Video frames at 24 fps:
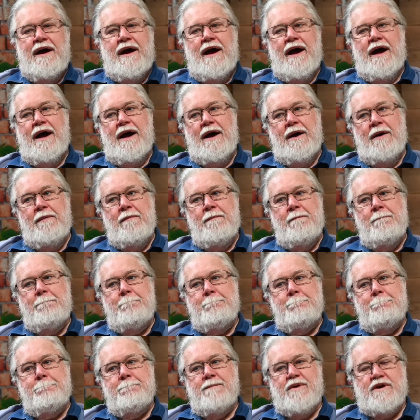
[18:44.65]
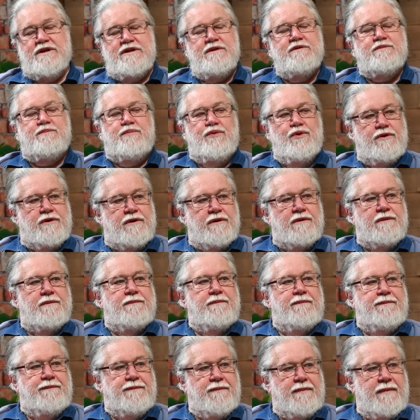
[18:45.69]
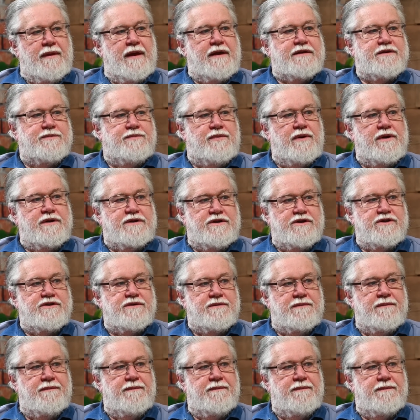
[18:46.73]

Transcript: Because he's brutal as a politician.